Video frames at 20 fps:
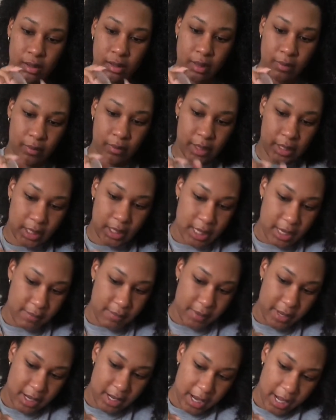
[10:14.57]
I want to
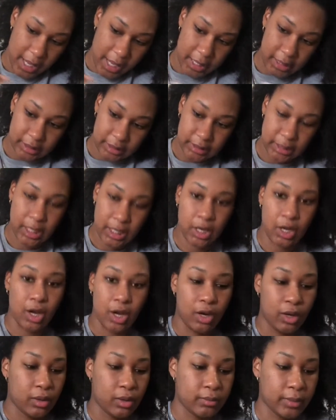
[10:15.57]
keep it nice and
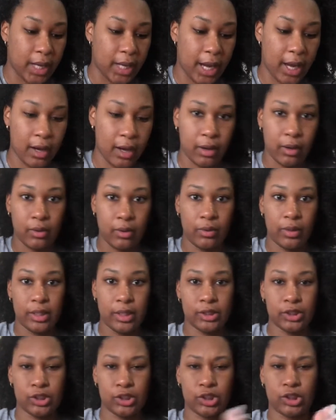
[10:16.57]
combed out
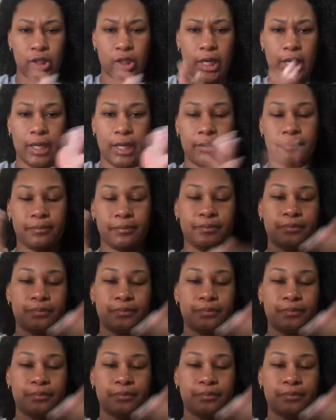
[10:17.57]
and straight.